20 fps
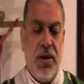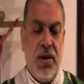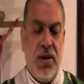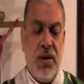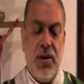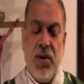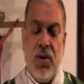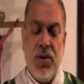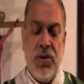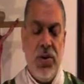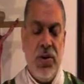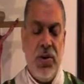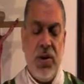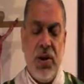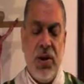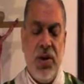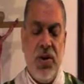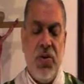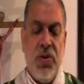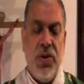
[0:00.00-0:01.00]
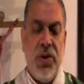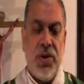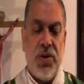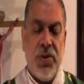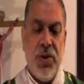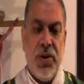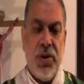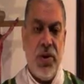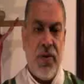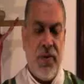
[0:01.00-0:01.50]
It doesn't say to
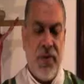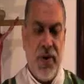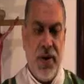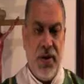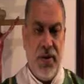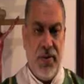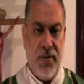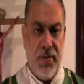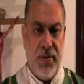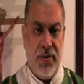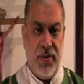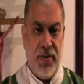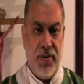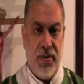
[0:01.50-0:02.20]
increase our faith.